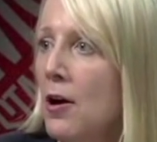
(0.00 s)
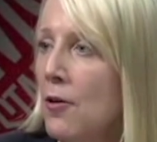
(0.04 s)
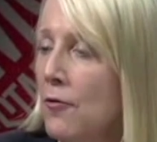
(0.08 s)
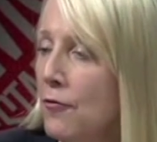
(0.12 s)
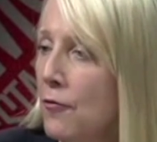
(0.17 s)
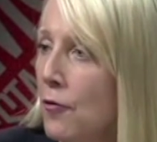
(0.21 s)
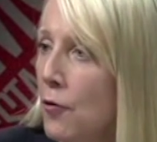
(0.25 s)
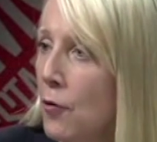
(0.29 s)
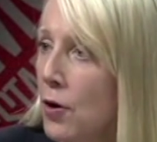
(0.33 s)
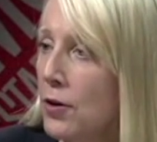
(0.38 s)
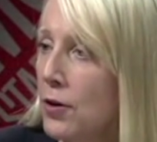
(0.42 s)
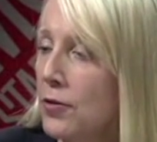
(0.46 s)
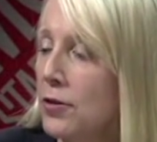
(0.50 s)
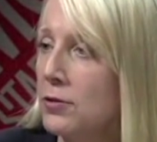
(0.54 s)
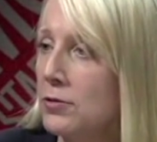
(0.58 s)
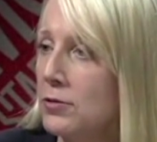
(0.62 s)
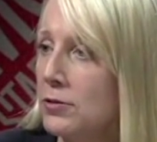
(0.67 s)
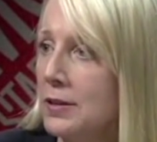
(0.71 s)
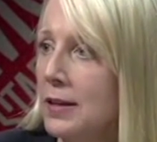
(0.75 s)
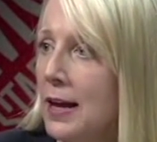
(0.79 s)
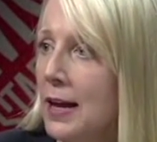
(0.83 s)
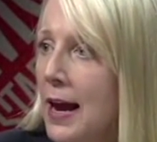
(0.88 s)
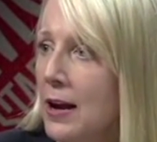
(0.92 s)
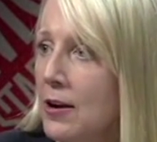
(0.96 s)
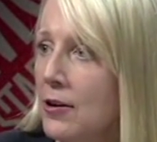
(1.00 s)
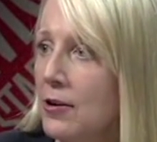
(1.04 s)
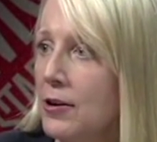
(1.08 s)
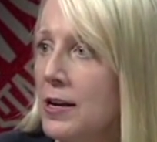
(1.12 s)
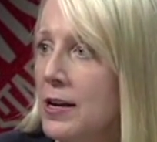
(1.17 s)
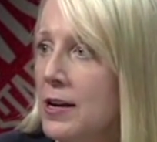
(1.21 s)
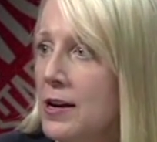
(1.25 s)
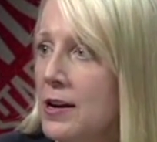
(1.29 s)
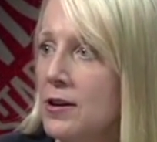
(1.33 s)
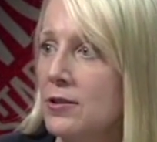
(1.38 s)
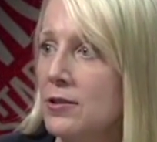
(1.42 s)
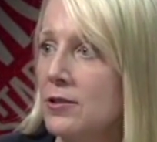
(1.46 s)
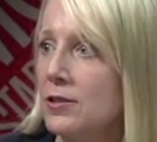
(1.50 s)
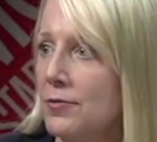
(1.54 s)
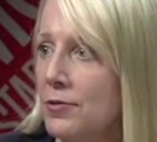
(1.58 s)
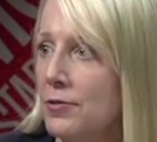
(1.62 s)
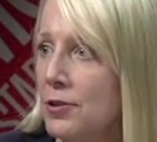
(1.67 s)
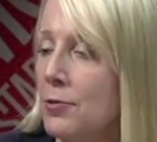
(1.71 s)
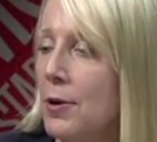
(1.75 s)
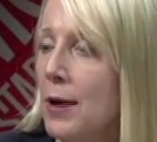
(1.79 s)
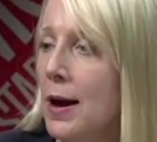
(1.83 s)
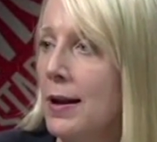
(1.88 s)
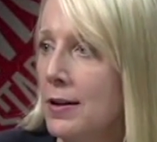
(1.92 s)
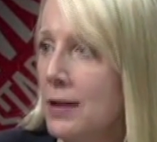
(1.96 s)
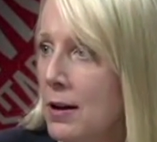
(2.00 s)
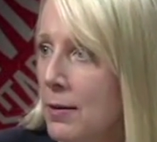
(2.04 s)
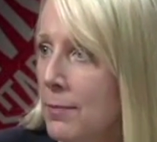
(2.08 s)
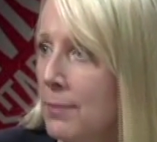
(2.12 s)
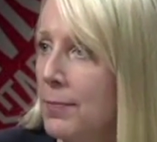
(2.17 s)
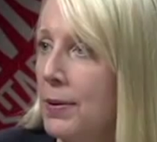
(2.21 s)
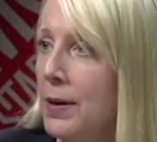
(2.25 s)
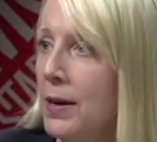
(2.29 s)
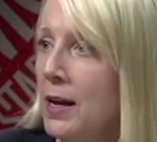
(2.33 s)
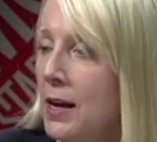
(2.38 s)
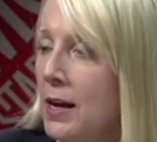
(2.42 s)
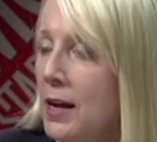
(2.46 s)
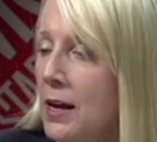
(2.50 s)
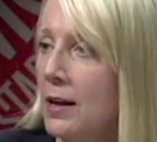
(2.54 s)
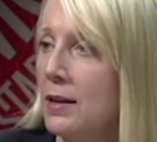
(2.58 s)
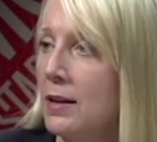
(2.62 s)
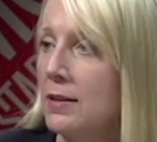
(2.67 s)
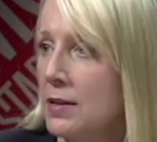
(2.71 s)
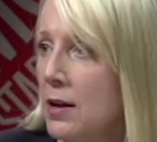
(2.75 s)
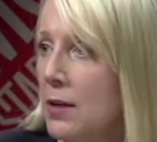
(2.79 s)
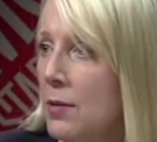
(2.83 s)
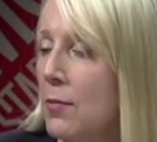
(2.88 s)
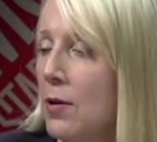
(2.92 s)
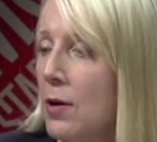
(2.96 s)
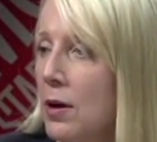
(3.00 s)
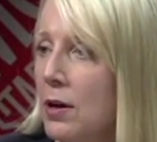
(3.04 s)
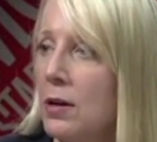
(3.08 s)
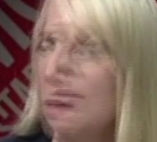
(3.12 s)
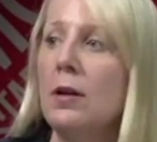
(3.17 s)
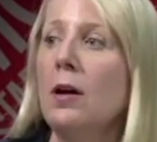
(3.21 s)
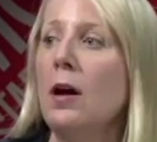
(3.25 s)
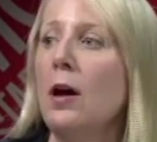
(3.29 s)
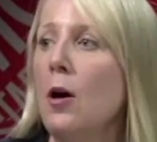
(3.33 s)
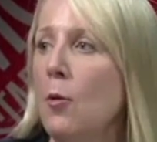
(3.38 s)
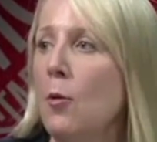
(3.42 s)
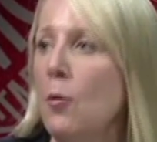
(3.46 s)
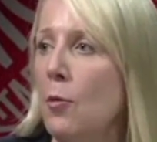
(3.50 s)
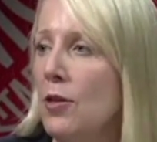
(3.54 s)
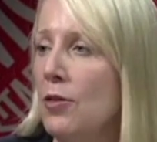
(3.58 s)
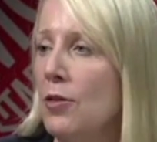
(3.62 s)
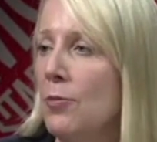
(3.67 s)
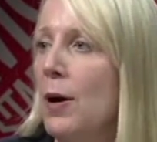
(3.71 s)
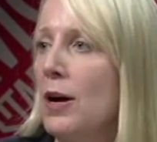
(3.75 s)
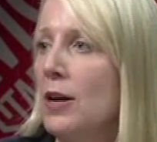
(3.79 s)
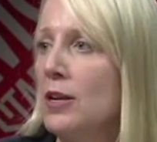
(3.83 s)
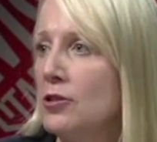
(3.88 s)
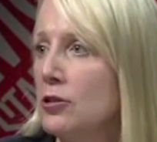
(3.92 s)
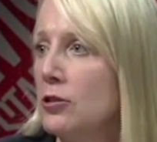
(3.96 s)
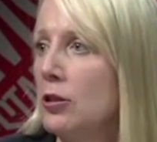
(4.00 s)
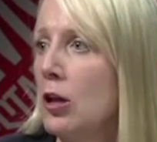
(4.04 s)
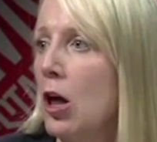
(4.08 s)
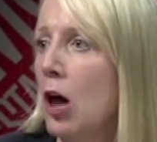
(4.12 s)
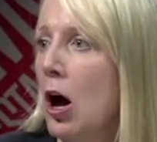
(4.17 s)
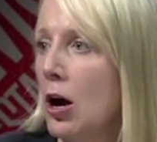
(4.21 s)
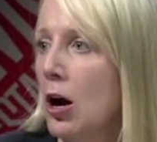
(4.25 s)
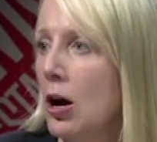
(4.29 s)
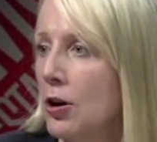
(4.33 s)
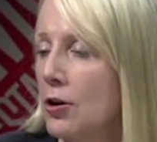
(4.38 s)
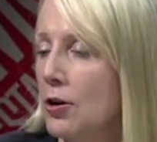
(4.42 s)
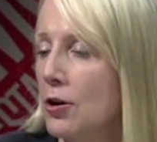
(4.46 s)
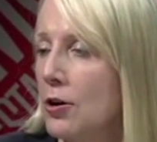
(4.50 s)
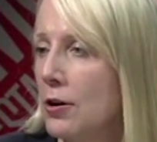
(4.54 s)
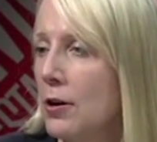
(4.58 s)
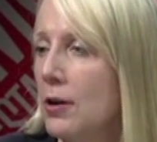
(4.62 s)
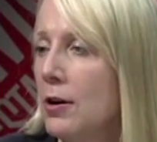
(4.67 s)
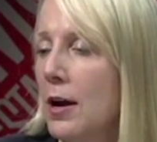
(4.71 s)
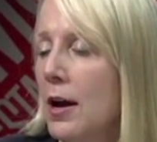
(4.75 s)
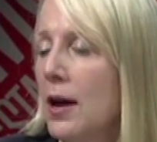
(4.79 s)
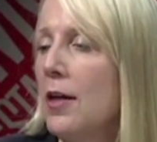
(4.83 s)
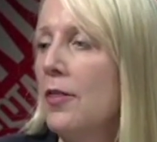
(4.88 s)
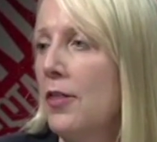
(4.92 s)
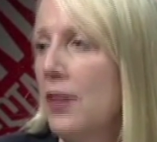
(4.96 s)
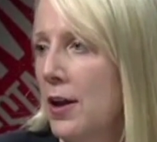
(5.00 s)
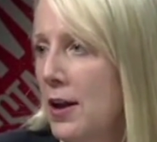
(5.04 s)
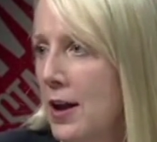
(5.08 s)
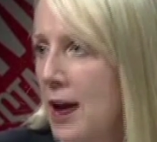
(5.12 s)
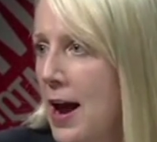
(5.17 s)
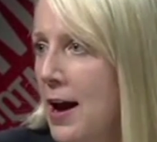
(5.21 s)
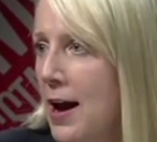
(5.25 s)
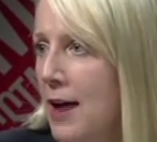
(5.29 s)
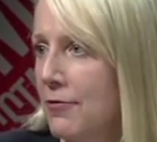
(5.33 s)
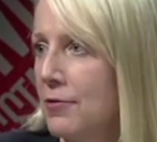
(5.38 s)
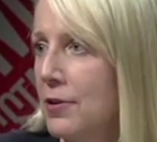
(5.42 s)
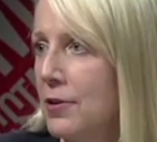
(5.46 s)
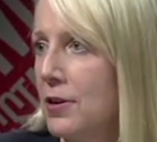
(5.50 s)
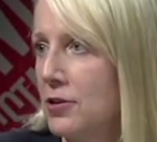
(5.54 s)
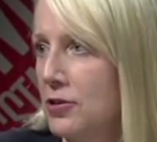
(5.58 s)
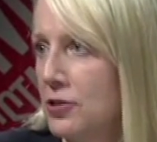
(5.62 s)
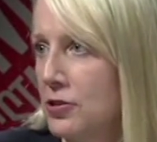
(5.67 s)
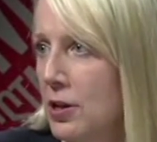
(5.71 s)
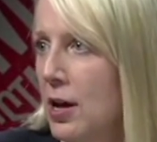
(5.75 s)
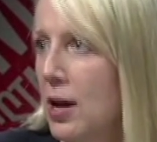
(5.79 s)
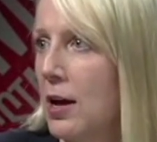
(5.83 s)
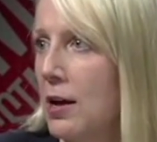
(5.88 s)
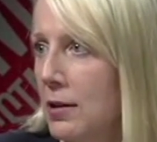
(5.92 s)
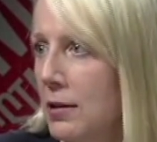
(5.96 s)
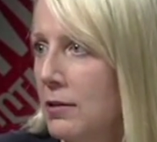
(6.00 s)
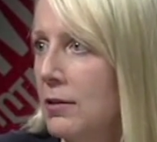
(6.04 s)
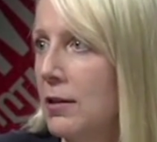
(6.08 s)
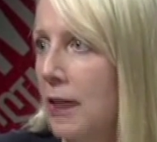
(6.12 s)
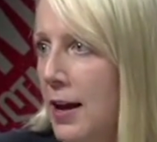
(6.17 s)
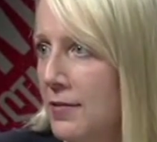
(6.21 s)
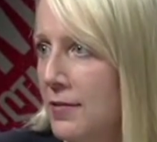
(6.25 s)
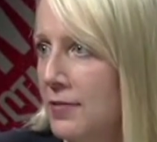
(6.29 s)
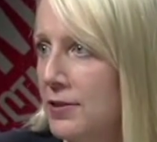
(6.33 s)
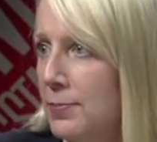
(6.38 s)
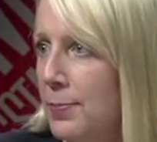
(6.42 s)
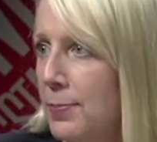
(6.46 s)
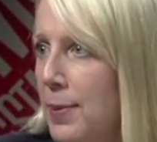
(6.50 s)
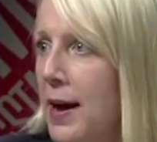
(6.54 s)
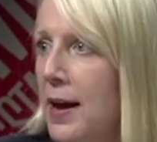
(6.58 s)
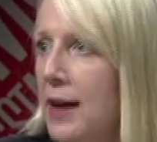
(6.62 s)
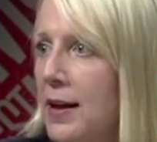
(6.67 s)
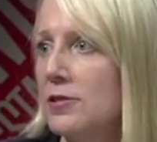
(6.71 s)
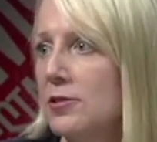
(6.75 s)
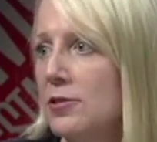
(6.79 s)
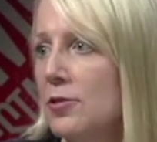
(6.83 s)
for those later years if you end up being someone with much longer than average lifespan.